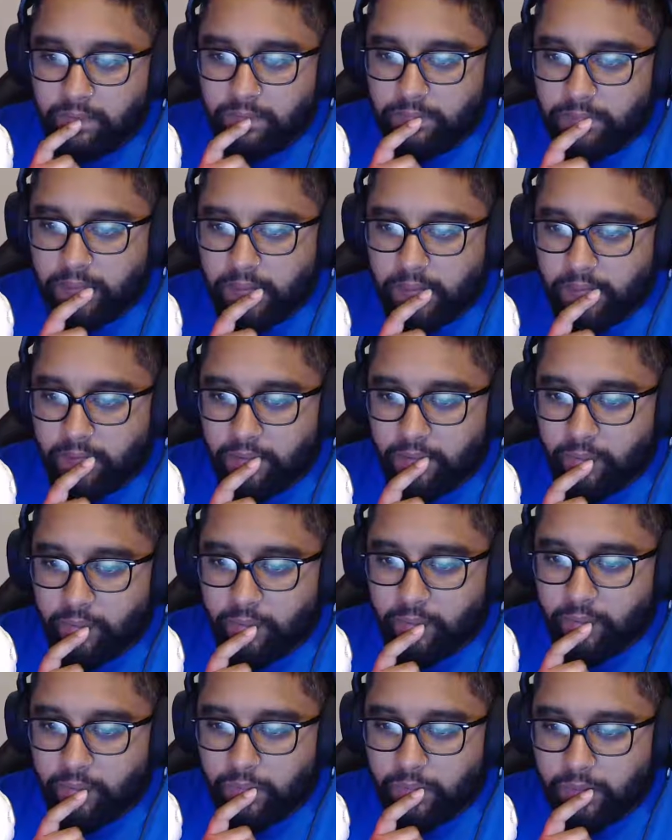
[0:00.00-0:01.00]
Tyler,
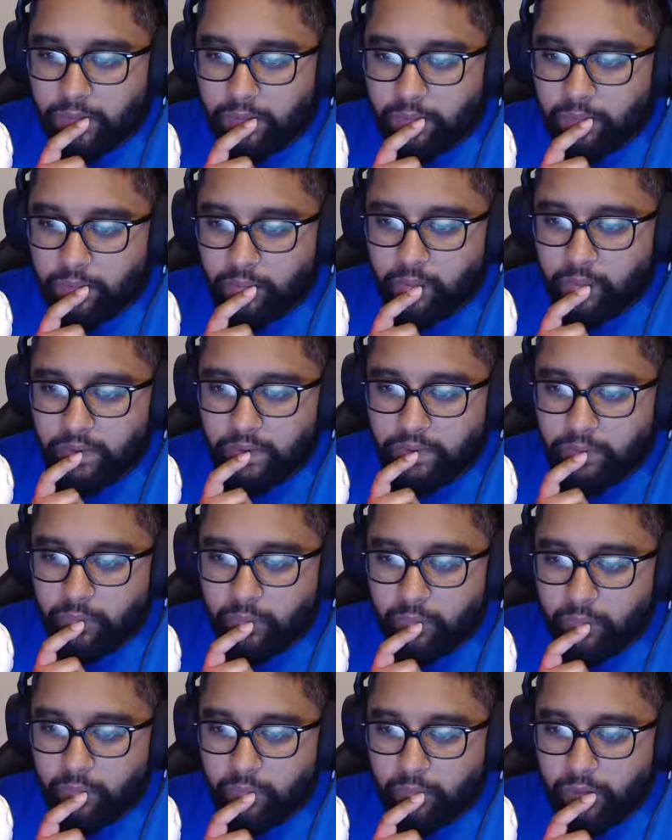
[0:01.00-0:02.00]
where
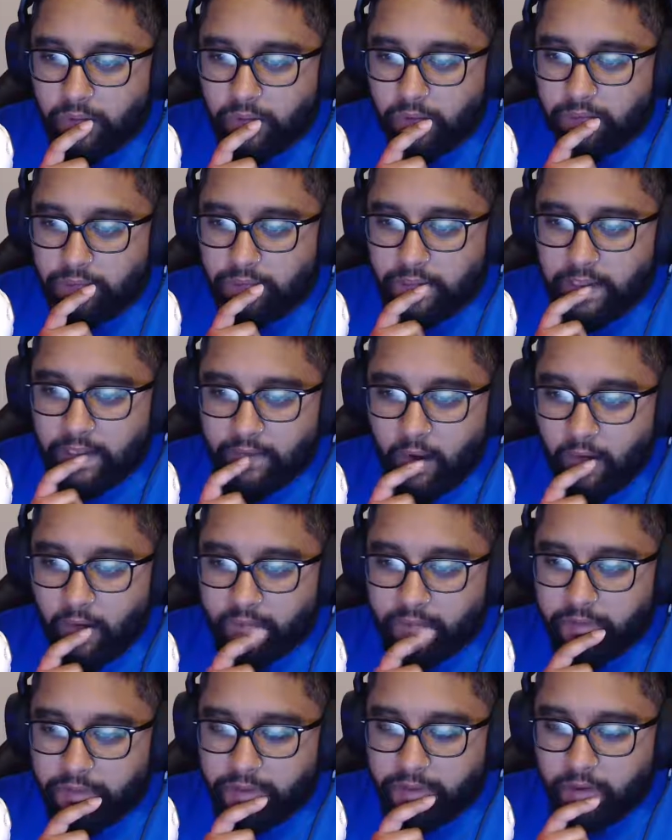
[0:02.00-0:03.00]
are all the live
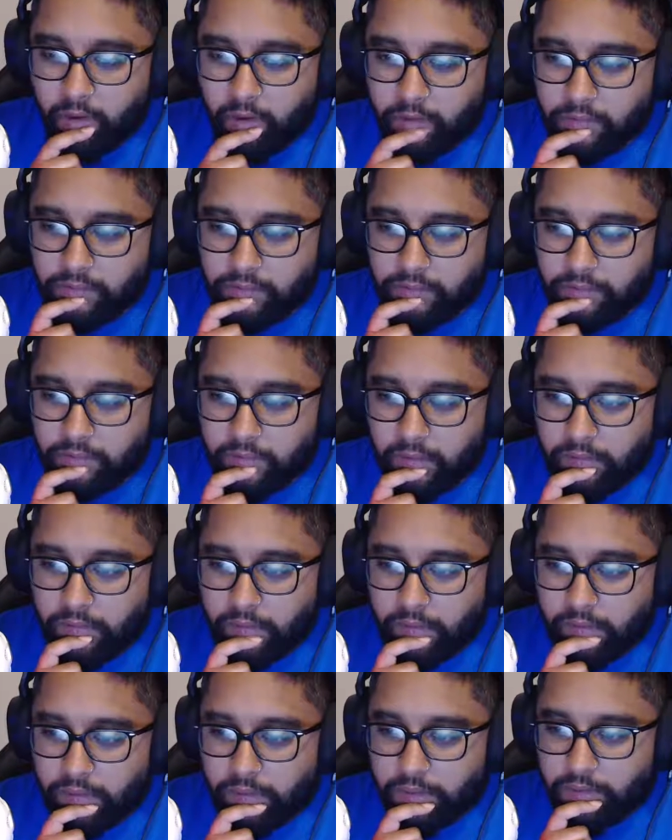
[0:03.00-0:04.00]
conference calls on
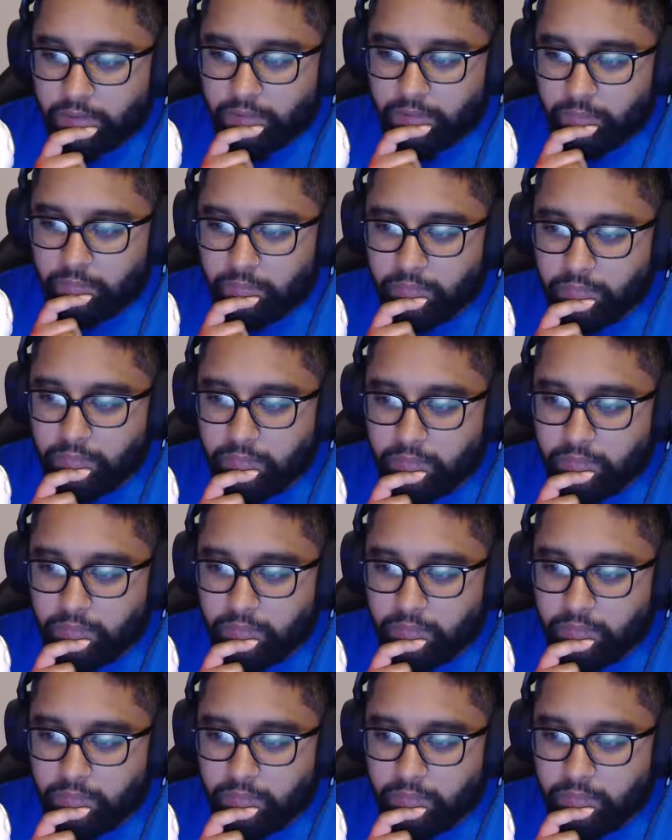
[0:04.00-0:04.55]
YouTube?